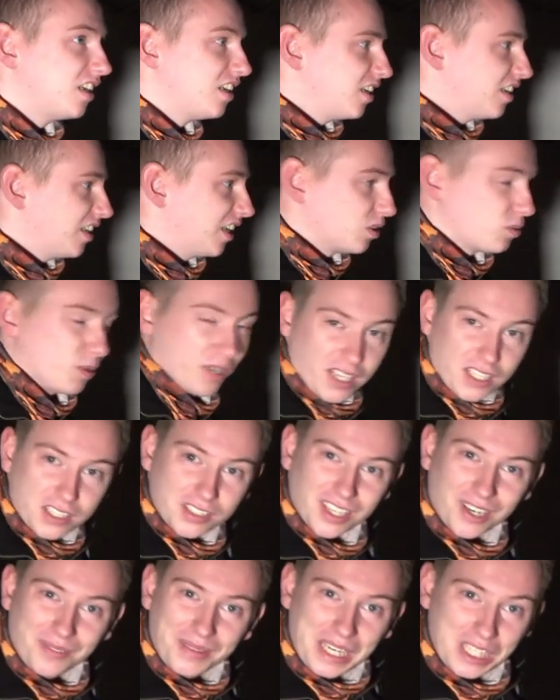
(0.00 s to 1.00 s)
That's why there's
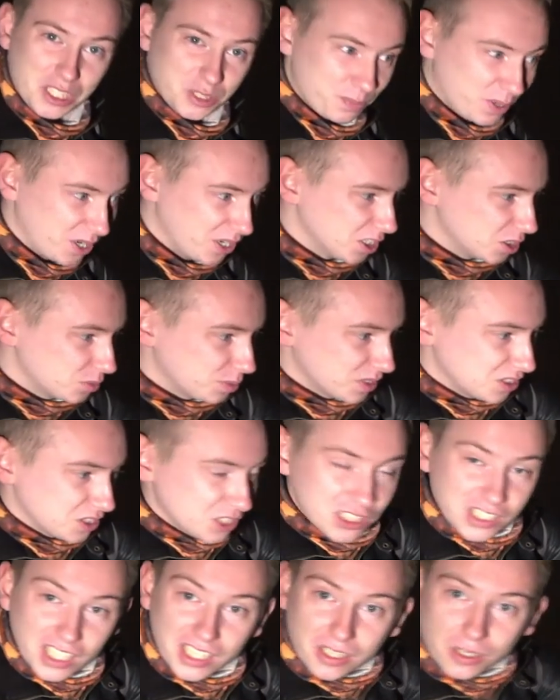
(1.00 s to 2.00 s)
so many spiders. But
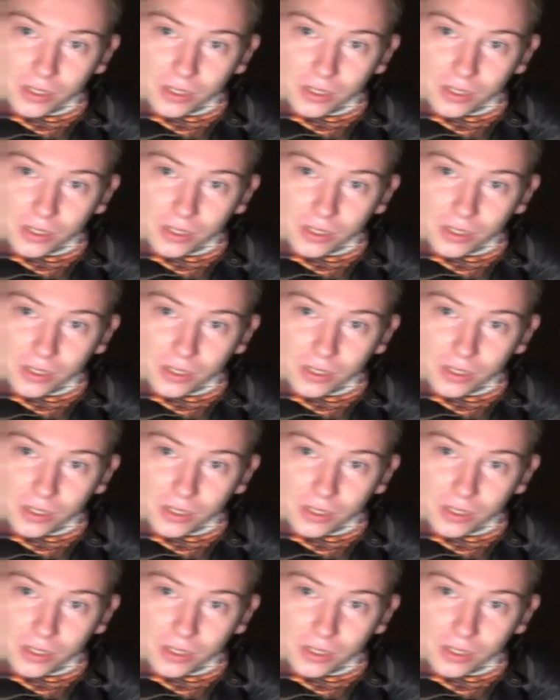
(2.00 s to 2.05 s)
just take a